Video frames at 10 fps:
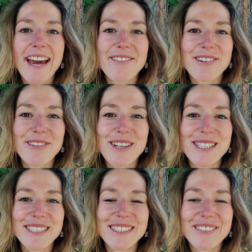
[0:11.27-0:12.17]
Hi
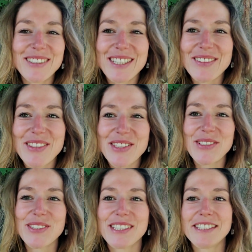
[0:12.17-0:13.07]
everyone, welcome
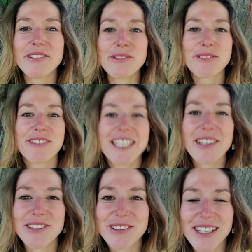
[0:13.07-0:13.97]
to a new
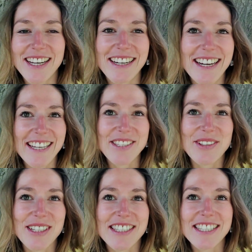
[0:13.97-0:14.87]
video. As
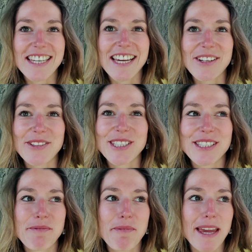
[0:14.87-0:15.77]
you could see, I was
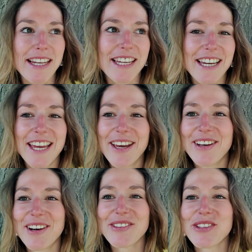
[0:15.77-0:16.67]
debating
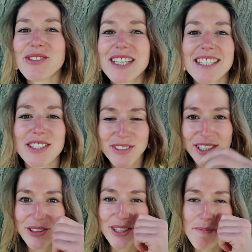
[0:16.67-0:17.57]
on doing this
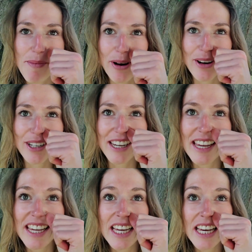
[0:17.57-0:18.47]
video in the park
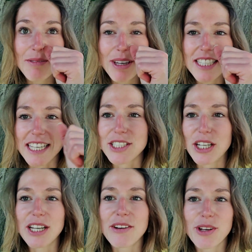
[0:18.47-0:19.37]
because I
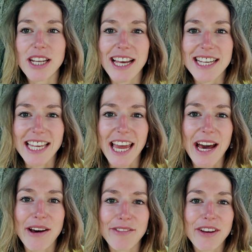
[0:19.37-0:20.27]
suddenly realized I
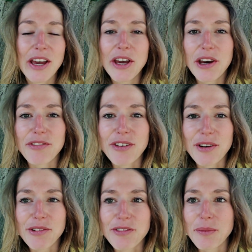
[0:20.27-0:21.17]
have a
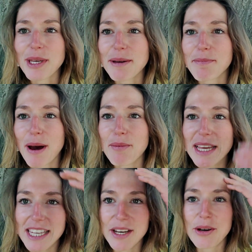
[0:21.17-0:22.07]
fear of filming in
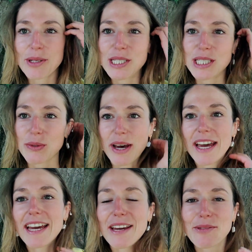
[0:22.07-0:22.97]
public, which is
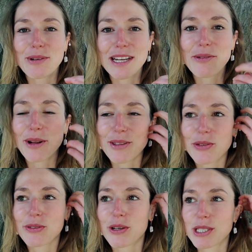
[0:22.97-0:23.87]
why I really wanted
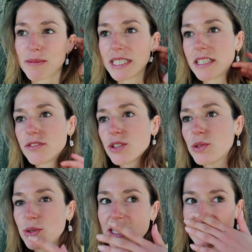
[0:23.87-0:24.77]
to force myself to
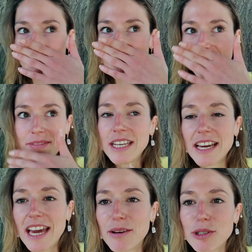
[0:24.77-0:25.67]
do this, but
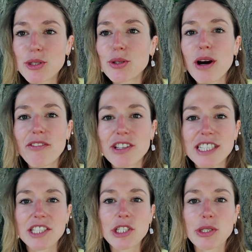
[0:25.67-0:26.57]
it was too
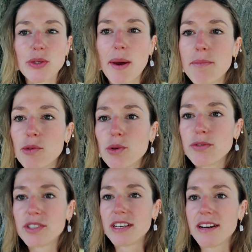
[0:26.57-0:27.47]
confrontational, so I
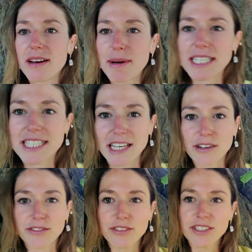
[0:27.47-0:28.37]
moved
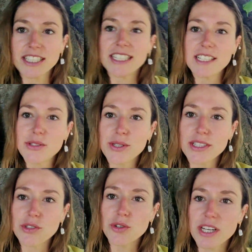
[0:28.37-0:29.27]
myself to
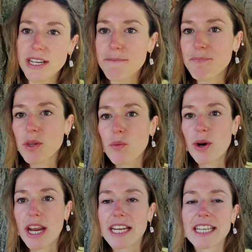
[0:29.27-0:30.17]
this tree
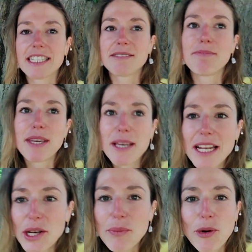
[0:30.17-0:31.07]
where I can be a
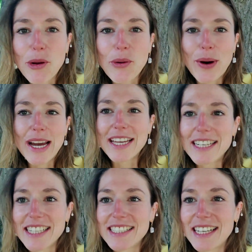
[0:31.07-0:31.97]
little more
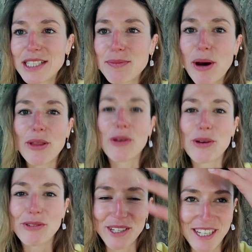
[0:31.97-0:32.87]
quiet and less bothered
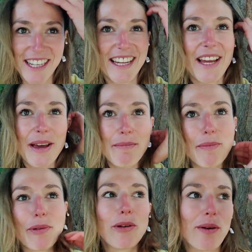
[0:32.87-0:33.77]
of what
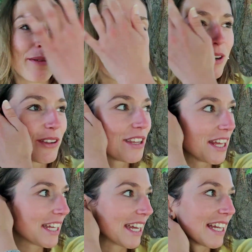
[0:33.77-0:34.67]
people around me are
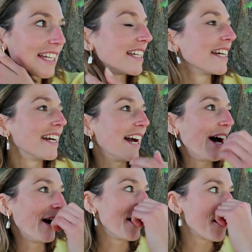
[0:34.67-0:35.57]
thinking.
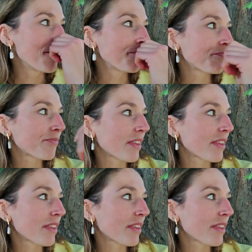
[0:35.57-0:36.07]
Um,